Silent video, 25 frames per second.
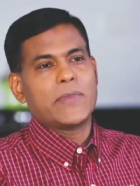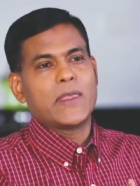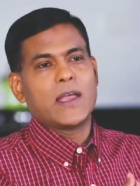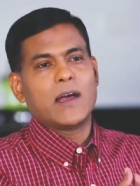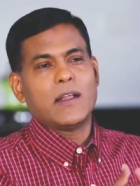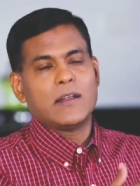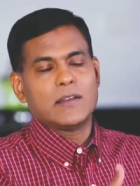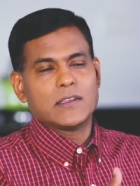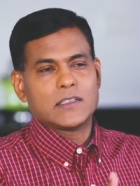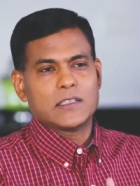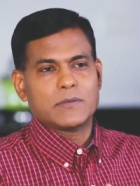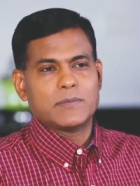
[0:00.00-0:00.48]
from
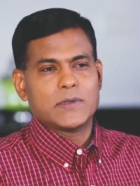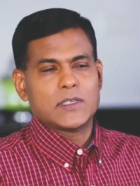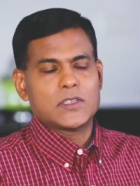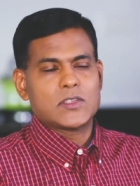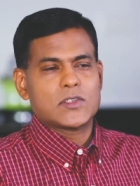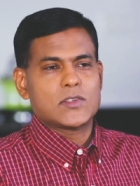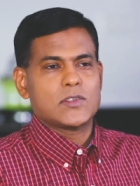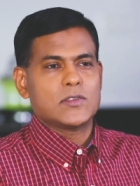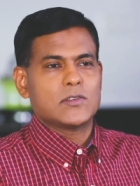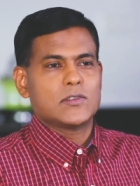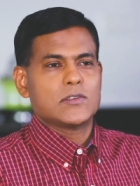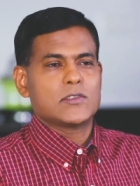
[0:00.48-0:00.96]
the
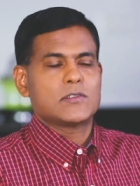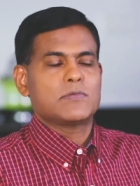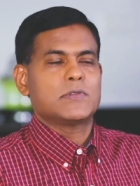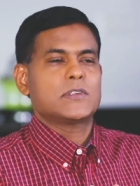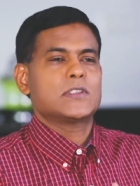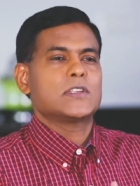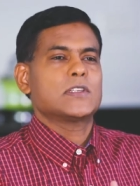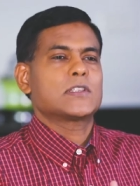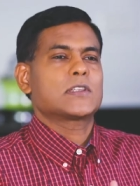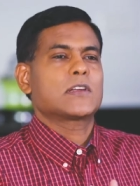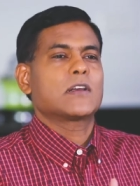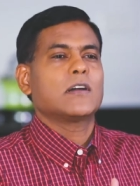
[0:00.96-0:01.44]
ultimate source,
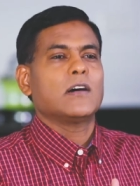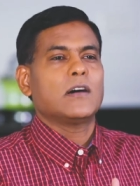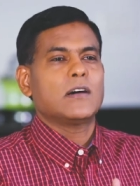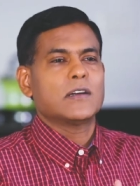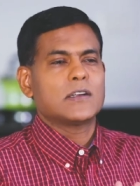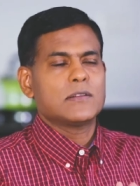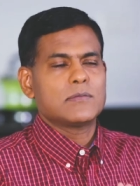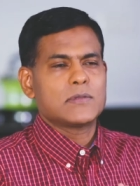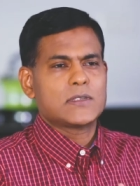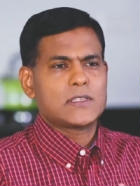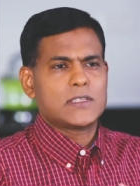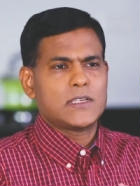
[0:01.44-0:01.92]
which is
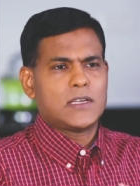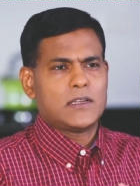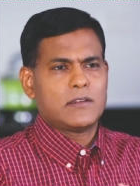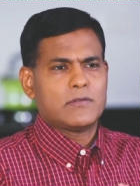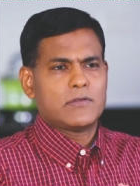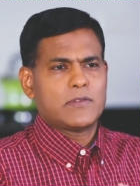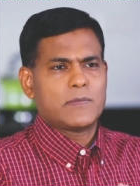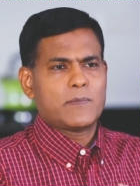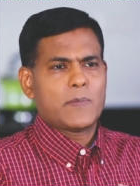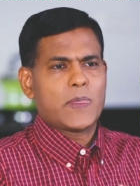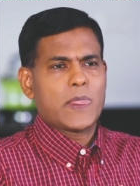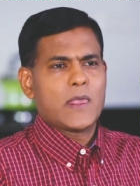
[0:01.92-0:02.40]
God
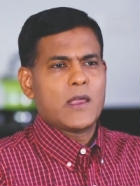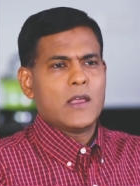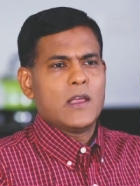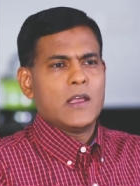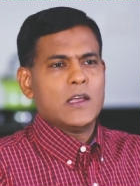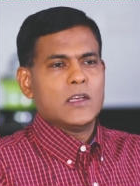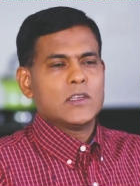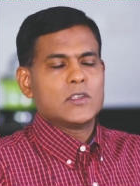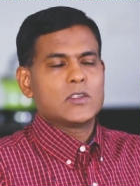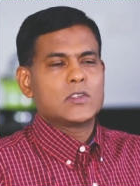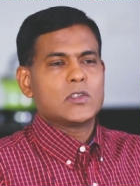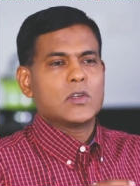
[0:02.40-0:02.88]
Himself.
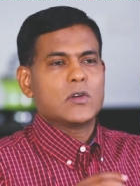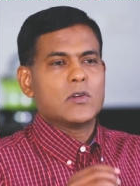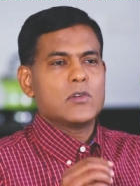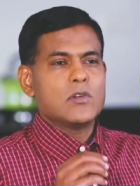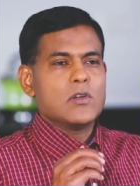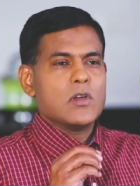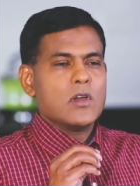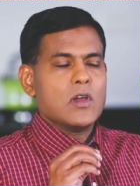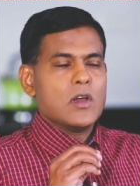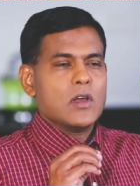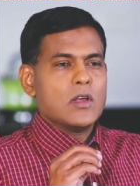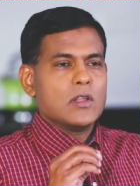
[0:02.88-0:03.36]

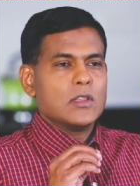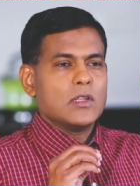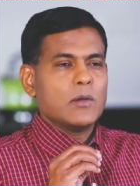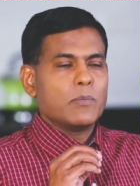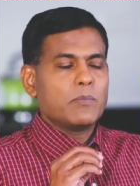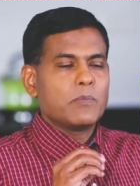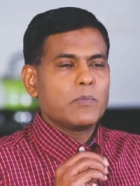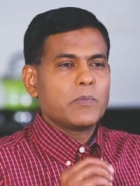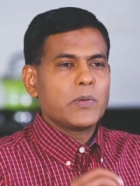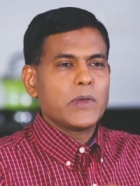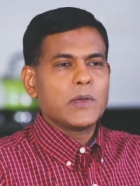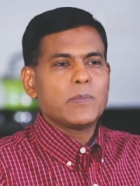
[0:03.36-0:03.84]
So
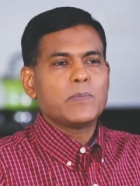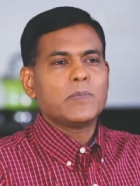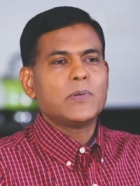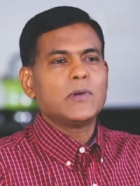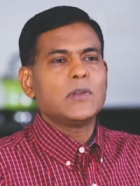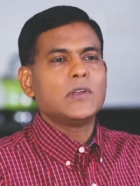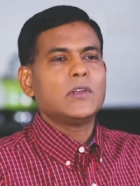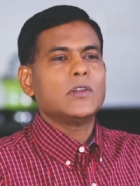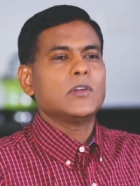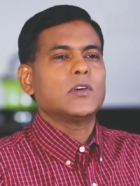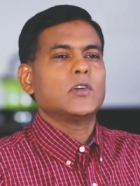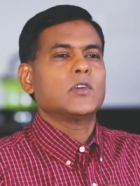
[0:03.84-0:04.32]
the
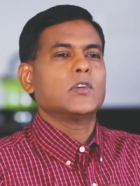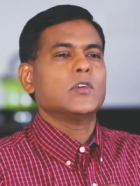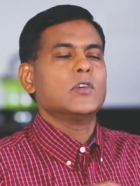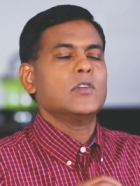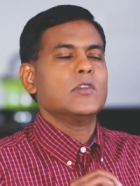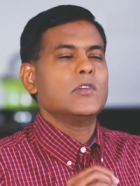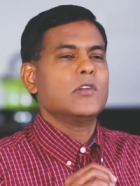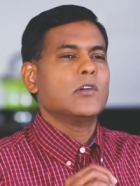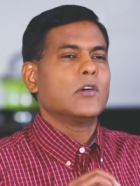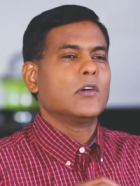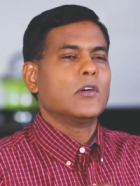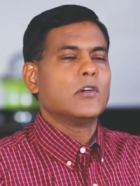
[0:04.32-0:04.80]
people
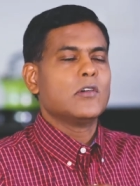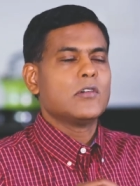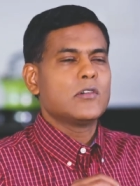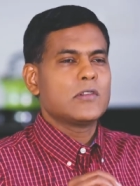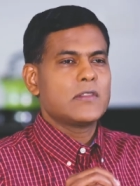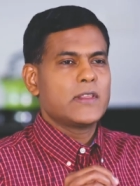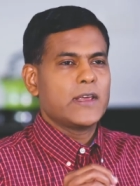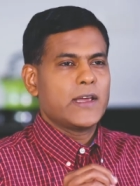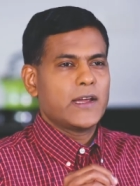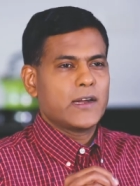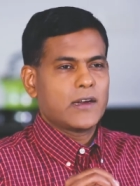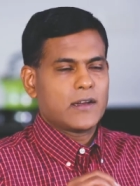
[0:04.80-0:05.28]
who
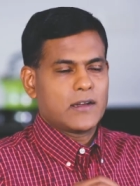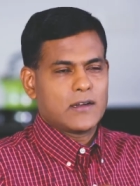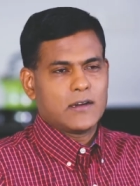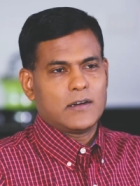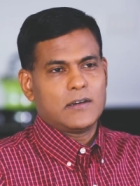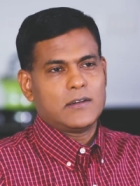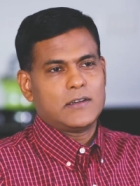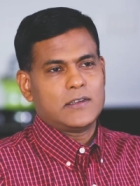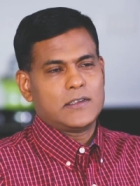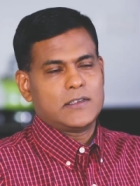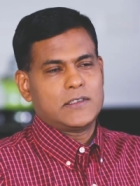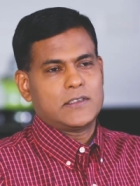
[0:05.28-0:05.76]
know their
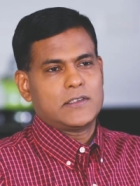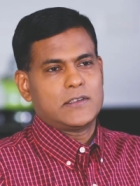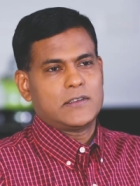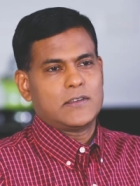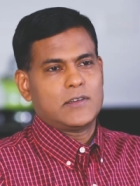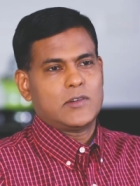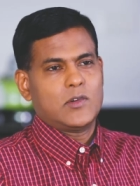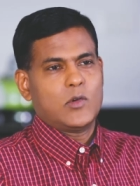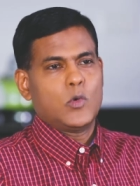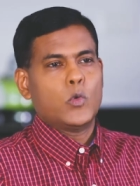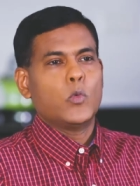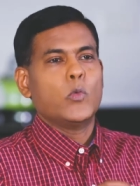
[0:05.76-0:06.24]
God
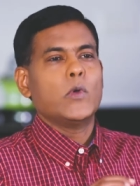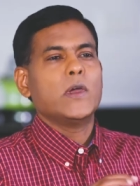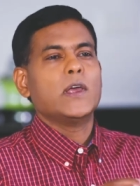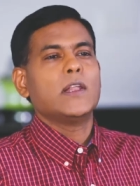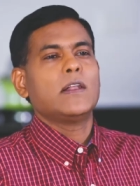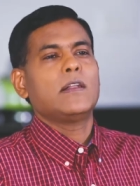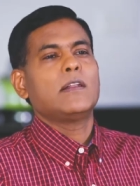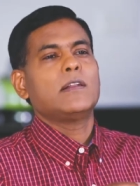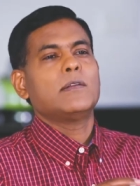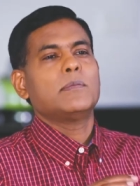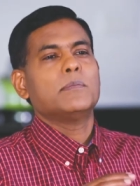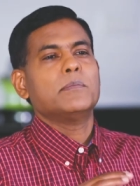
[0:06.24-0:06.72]

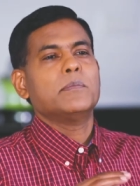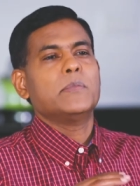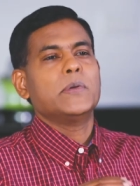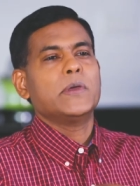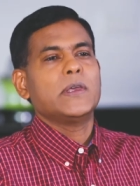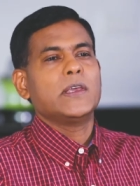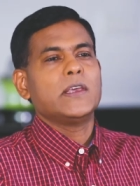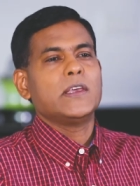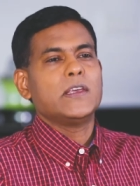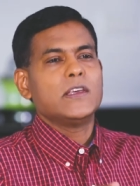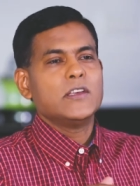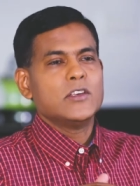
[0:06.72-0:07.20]
will
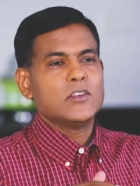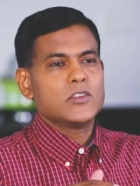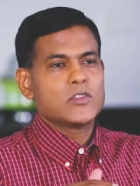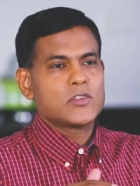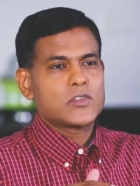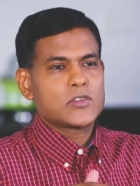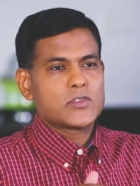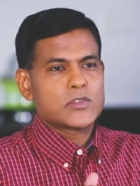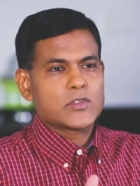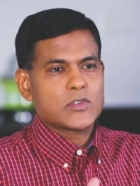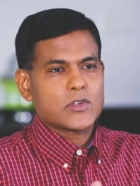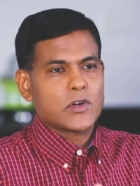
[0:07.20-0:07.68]
be
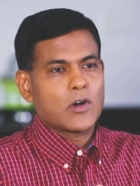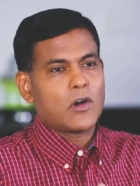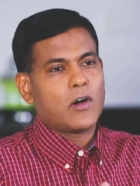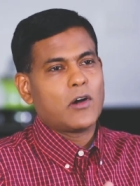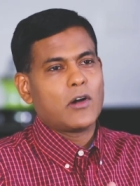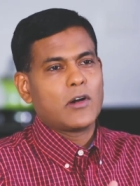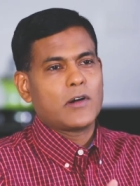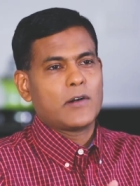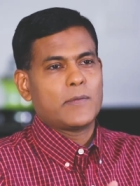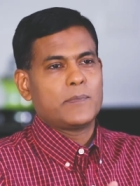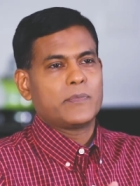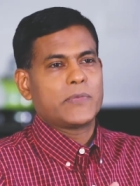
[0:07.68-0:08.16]

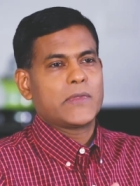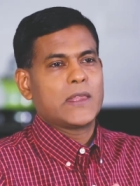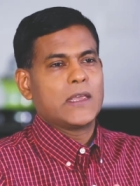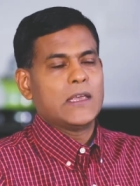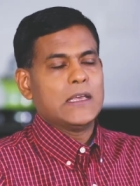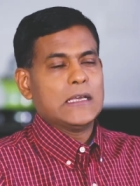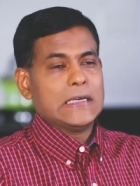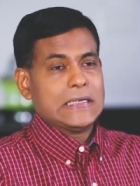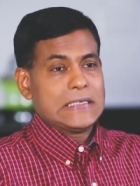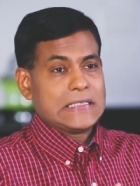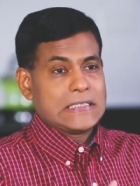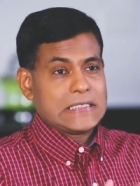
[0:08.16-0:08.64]
strong.
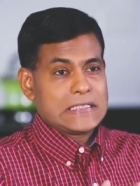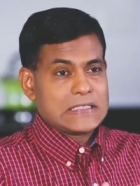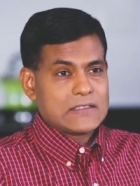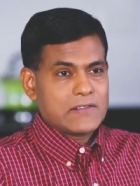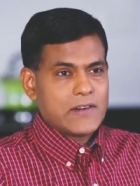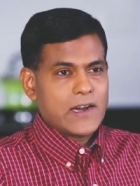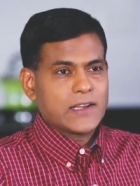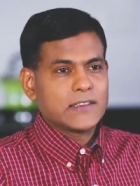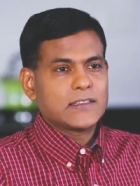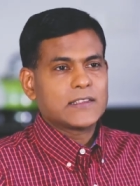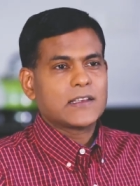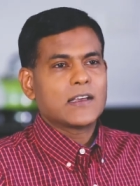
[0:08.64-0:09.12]

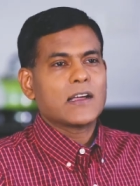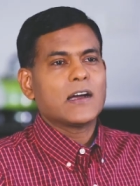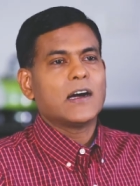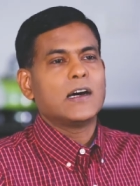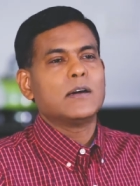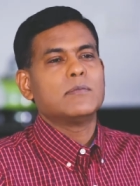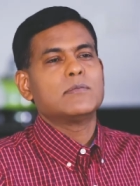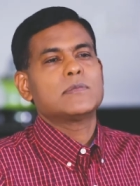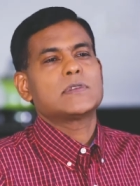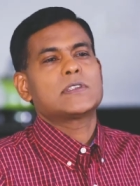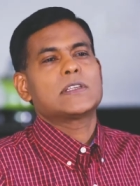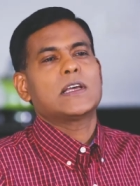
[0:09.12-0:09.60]
Strength
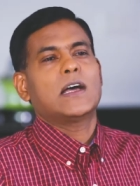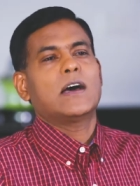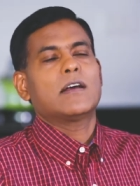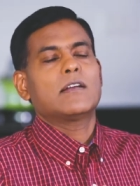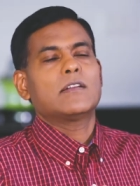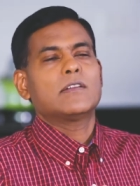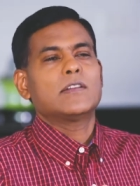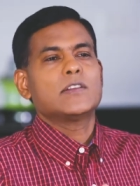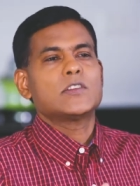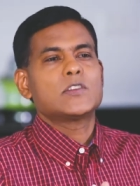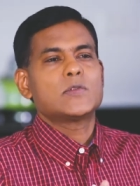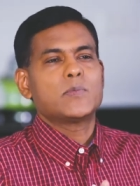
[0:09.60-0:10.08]
comes
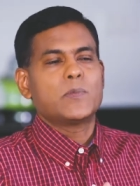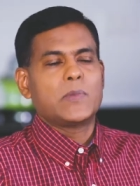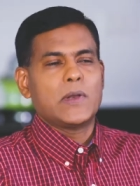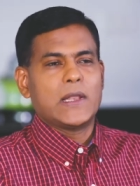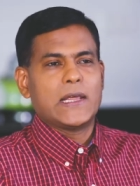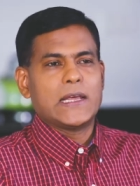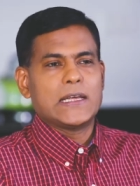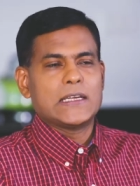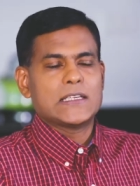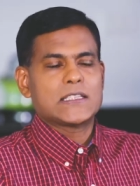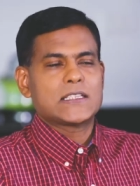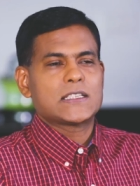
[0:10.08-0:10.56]
out of this
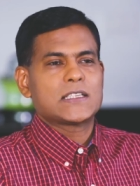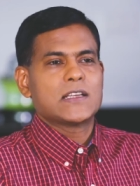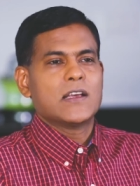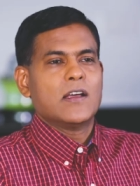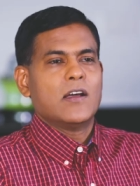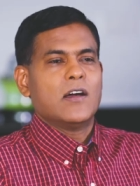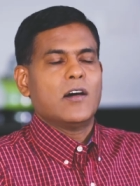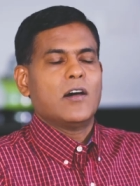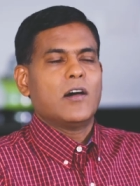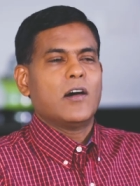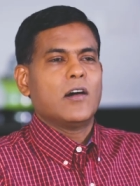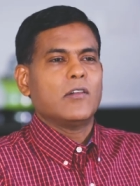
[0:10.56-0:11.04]
place
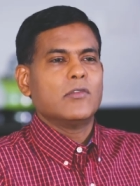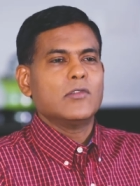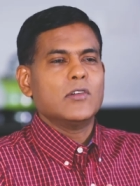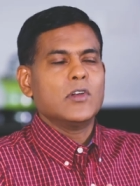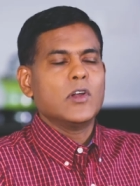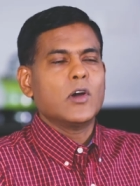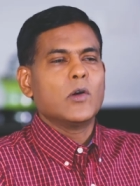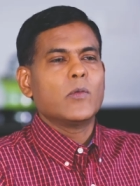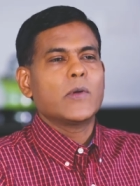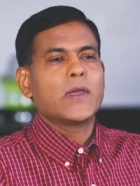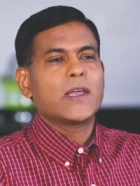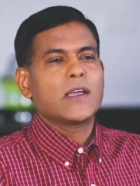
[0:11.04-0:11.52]
of
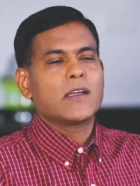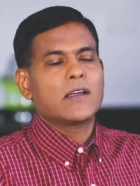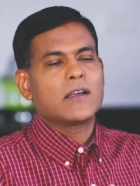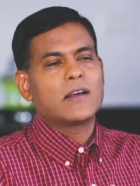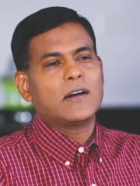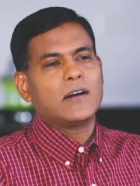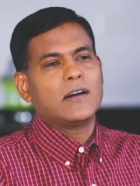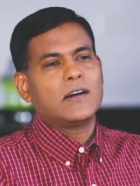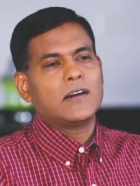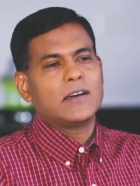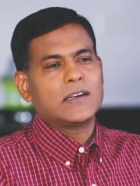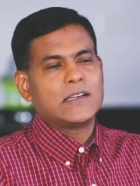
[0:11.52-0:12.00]

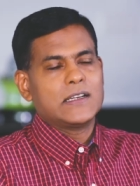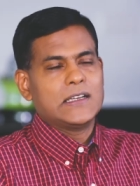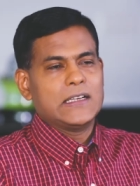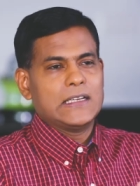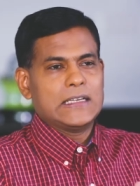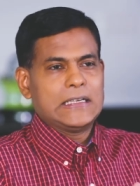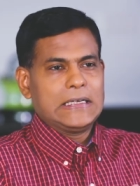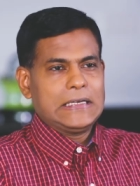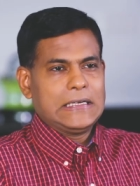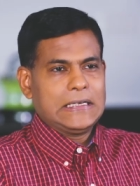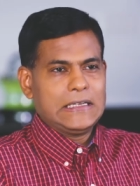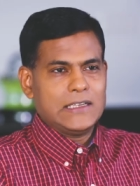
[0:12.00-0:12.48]
knowing God
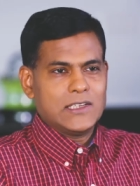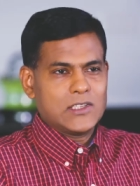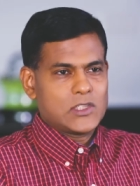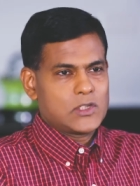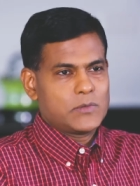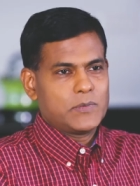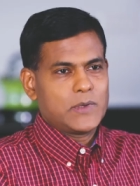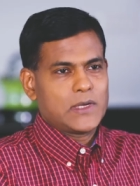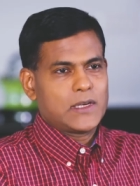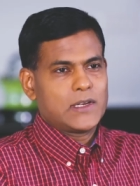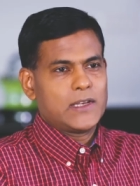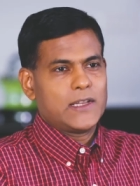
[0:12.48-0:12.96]

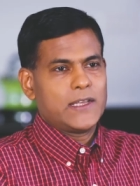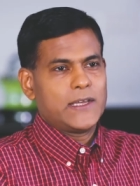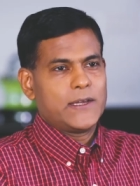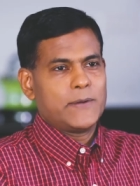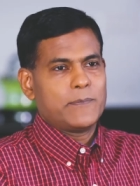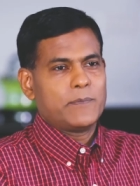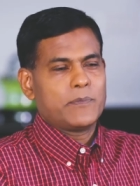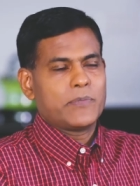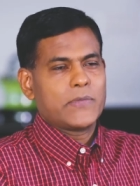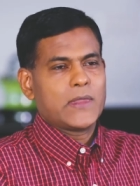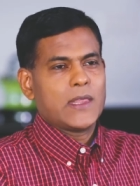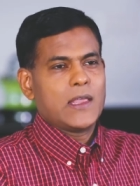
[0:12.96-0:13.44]

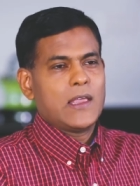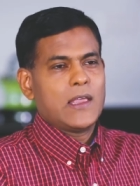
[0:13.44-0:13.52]
intimately.